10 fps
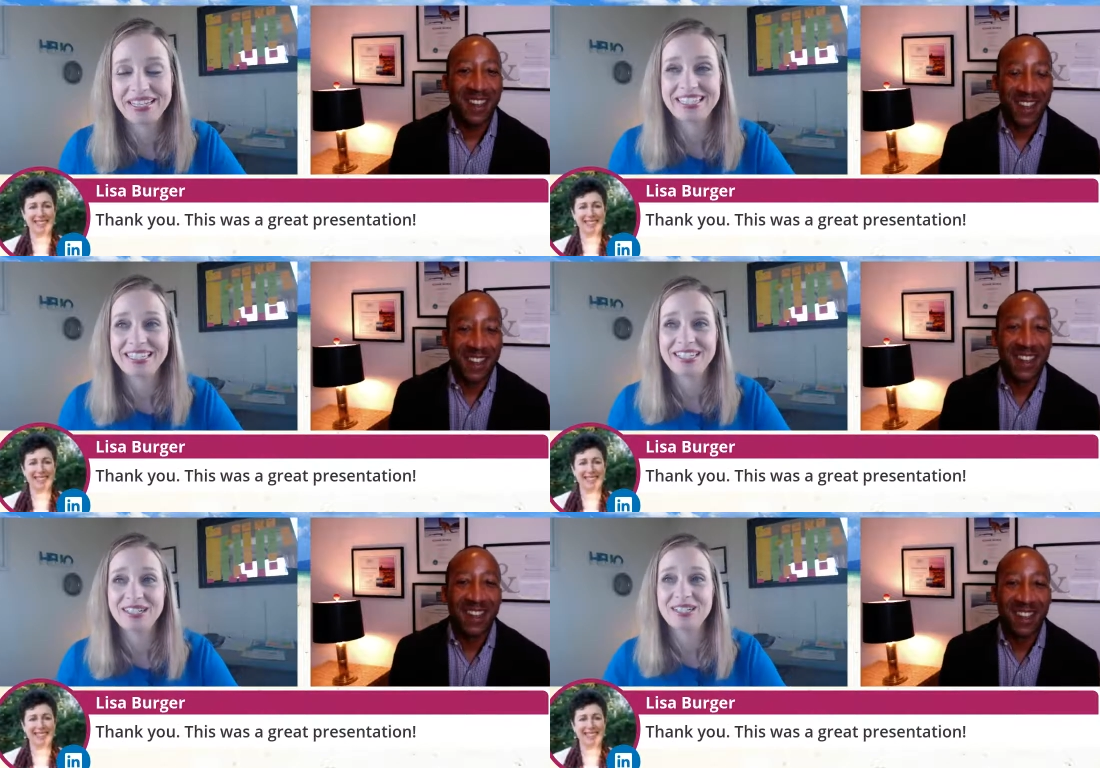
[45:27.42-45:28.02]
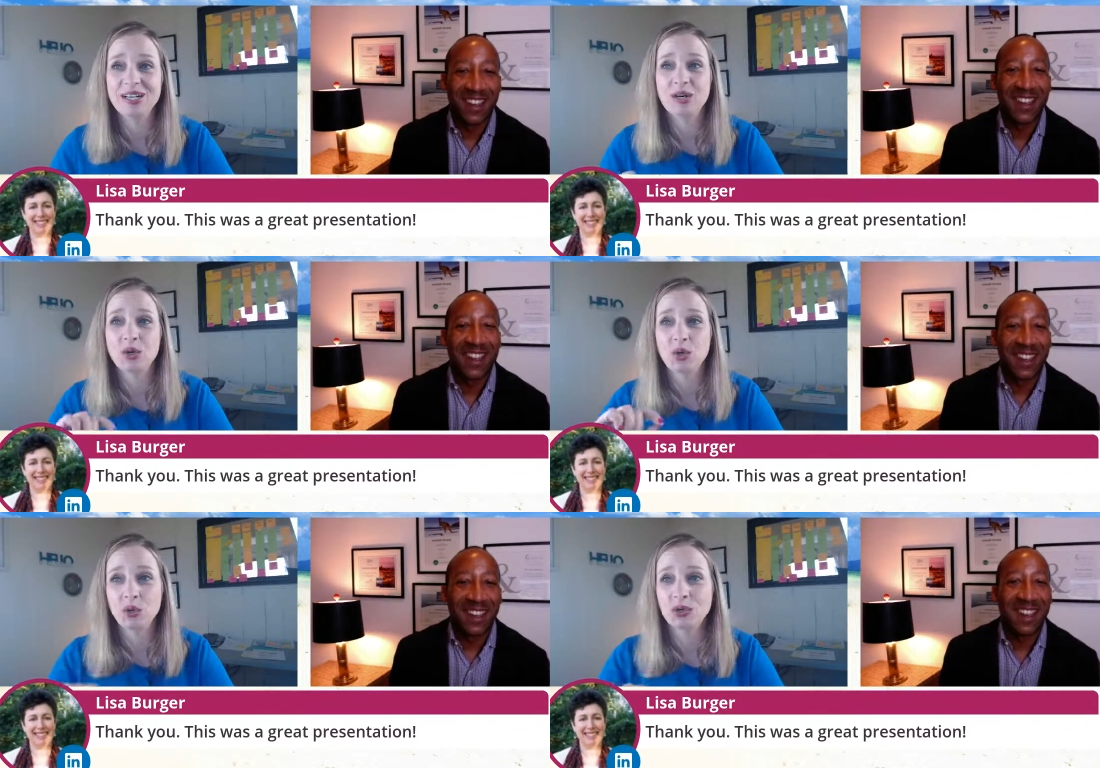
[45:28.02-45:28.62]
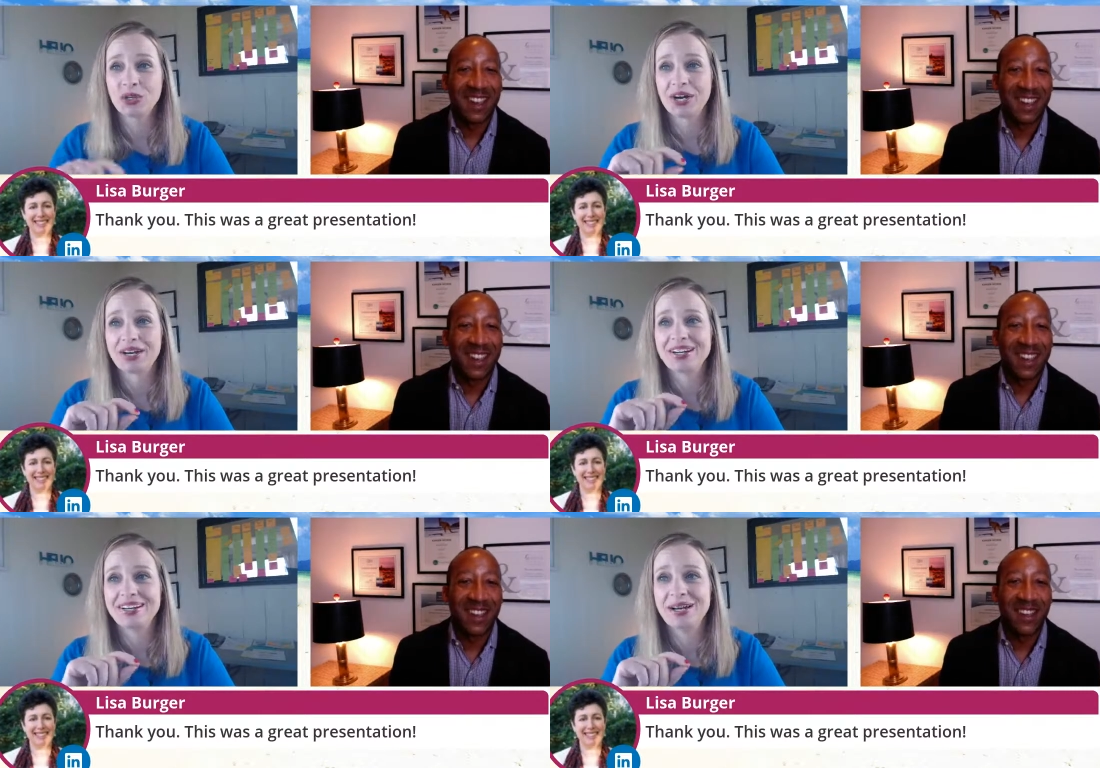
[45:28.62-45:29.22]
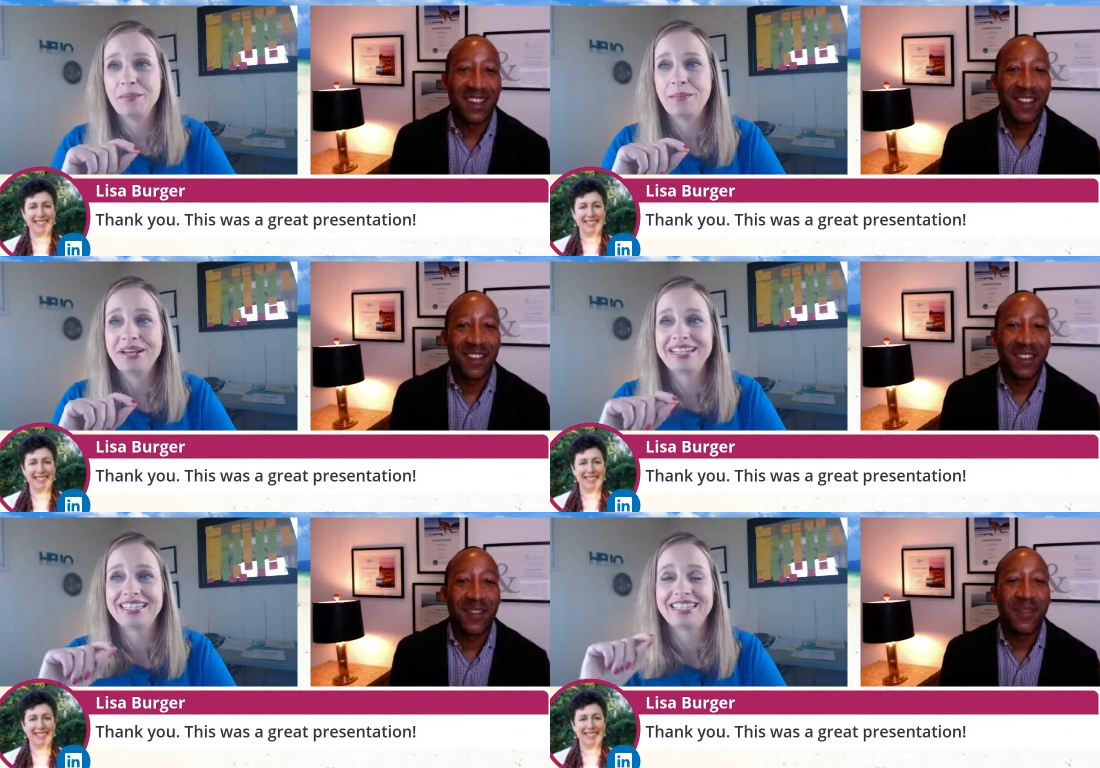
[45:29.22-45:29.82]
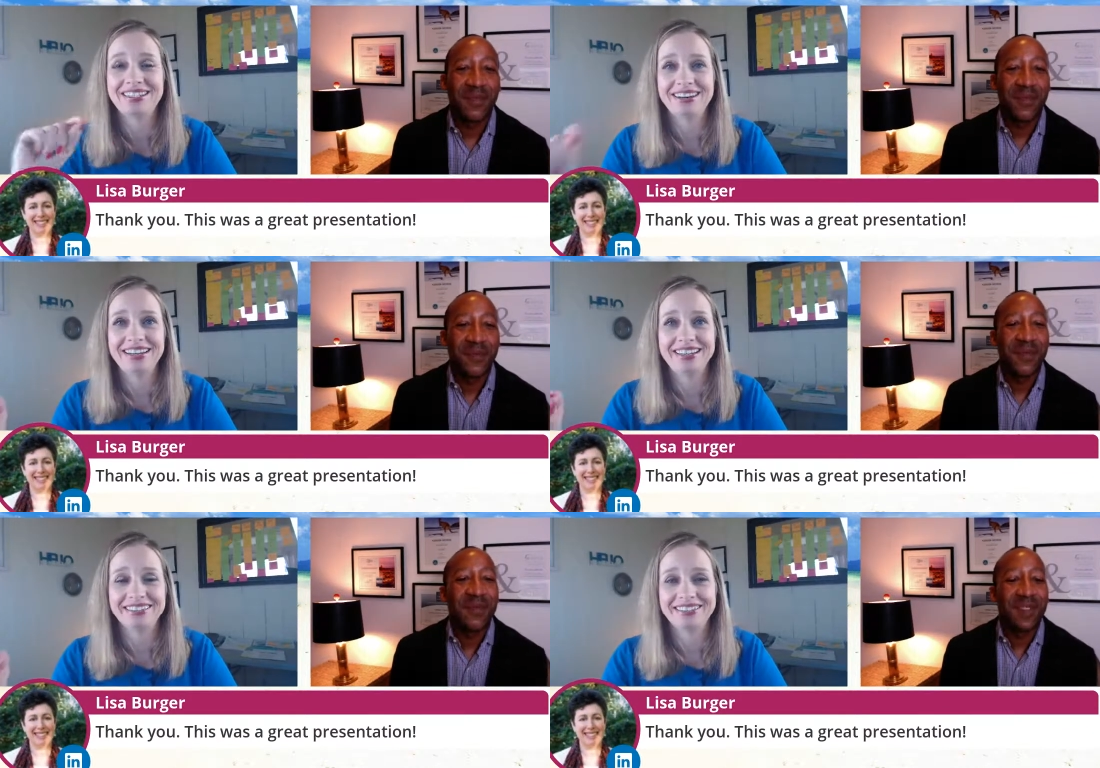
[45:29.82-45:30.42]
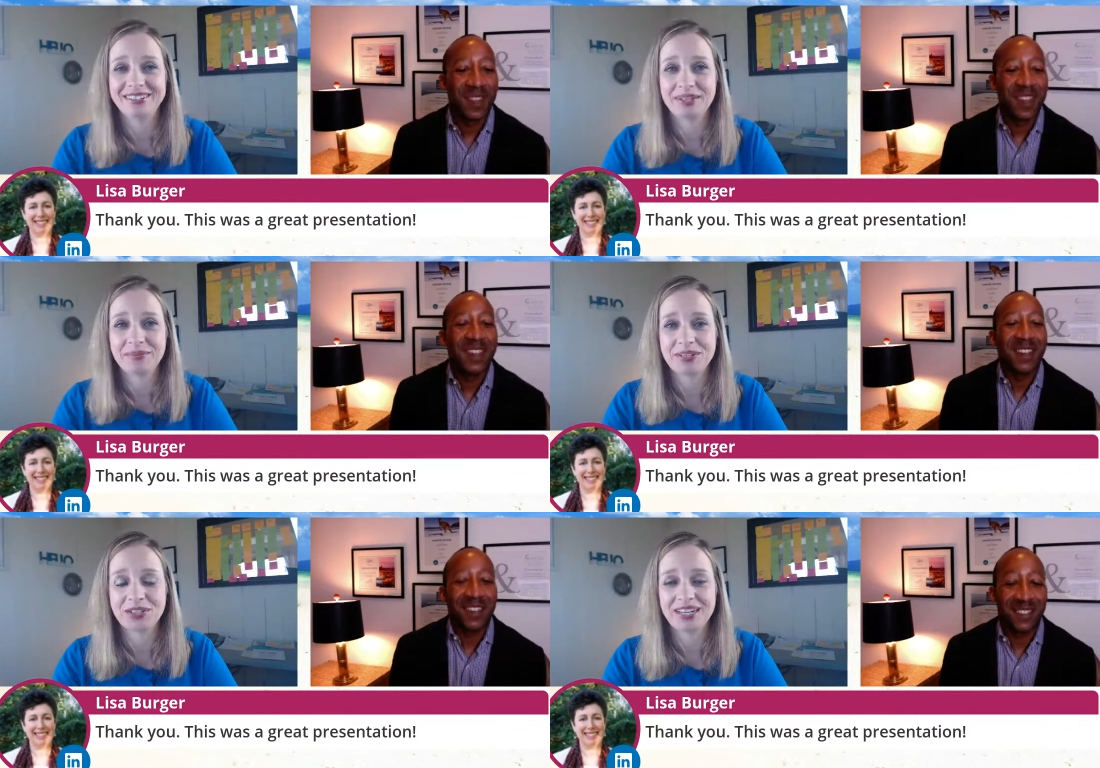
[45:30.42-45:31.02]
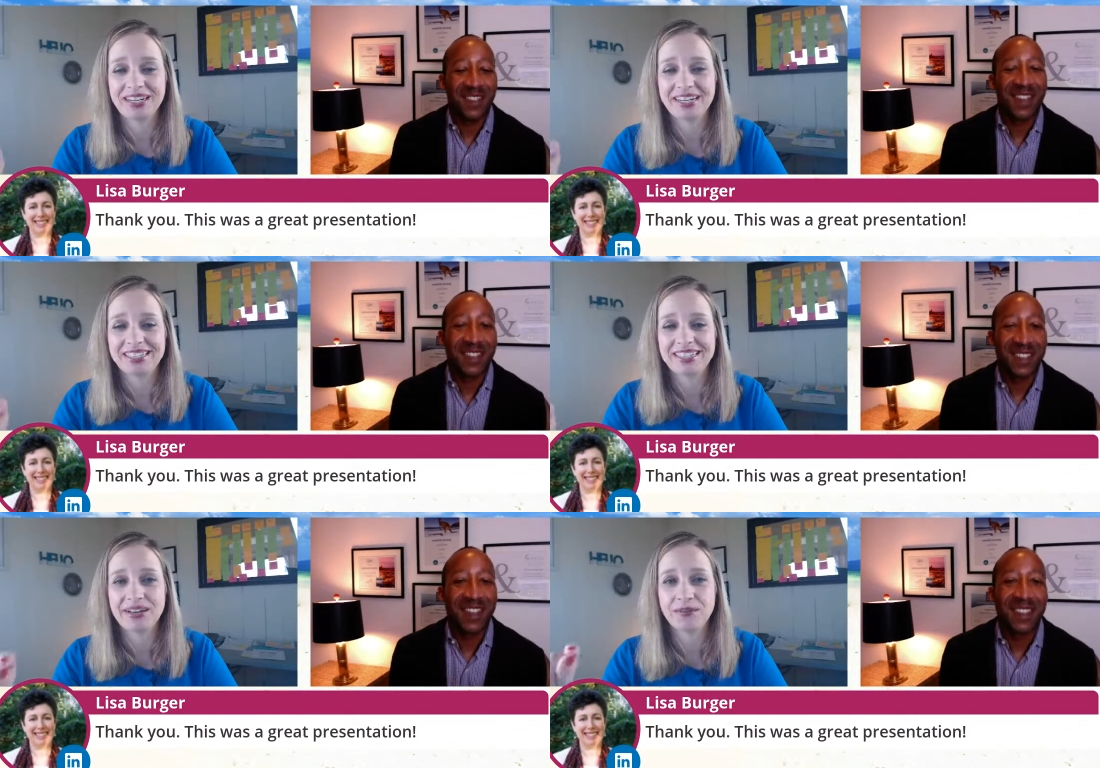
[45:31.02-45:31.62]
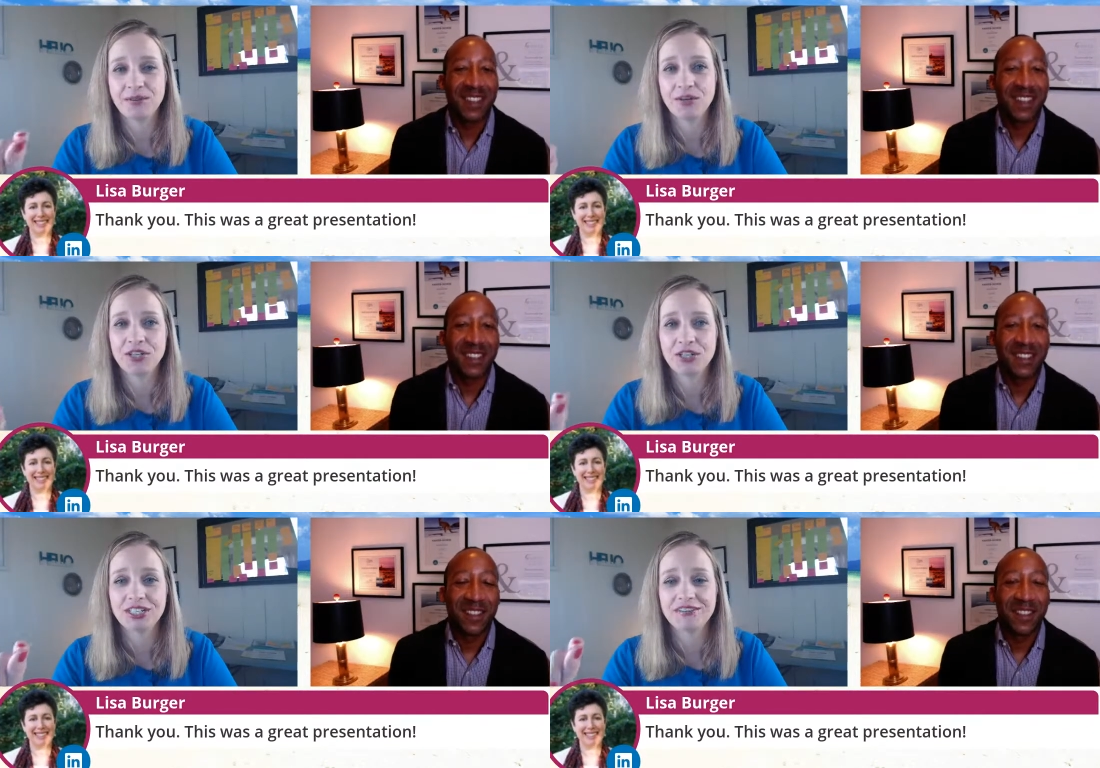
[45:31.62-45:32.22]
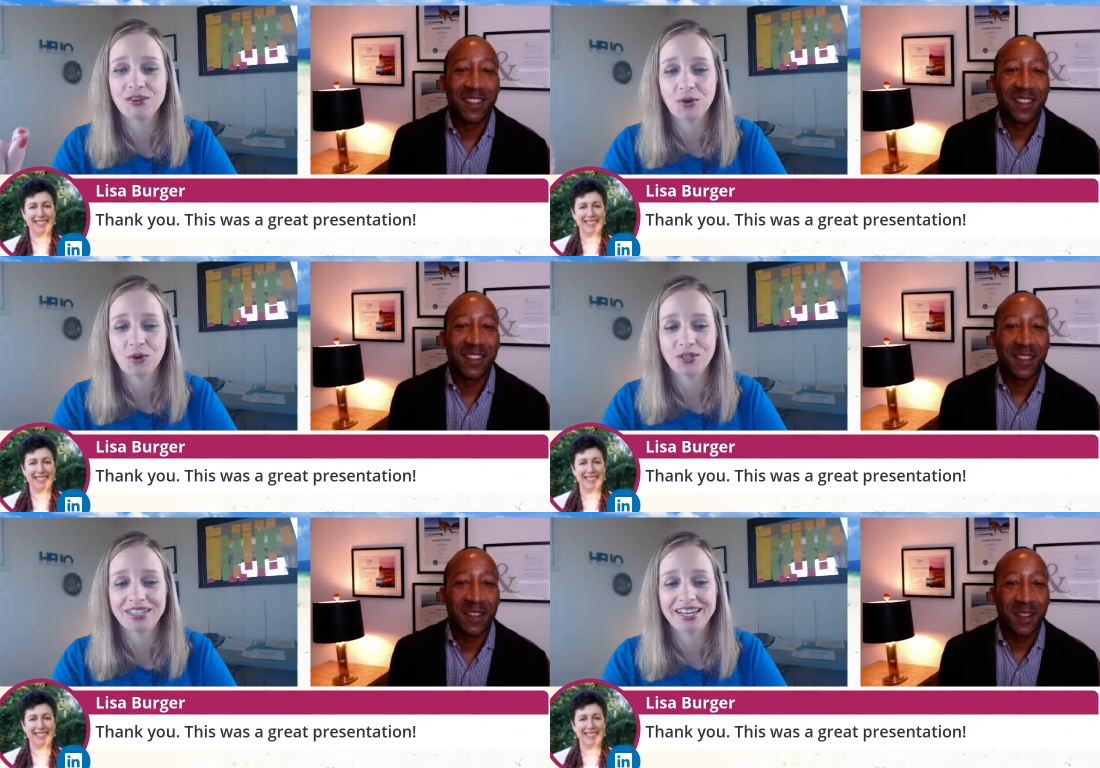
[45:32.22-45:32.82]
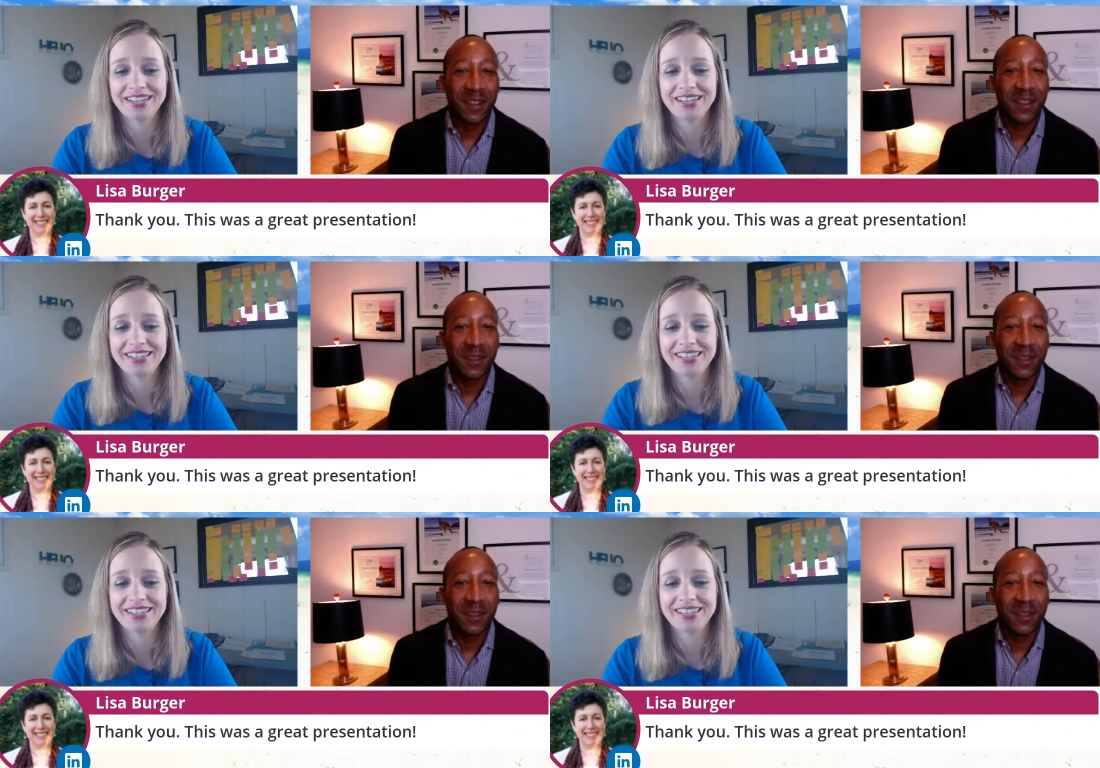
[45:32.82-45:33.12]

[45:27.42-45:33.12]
Speaker 1: It's still cooler but it's sunny here in Michigan and it's not frigid cold yet.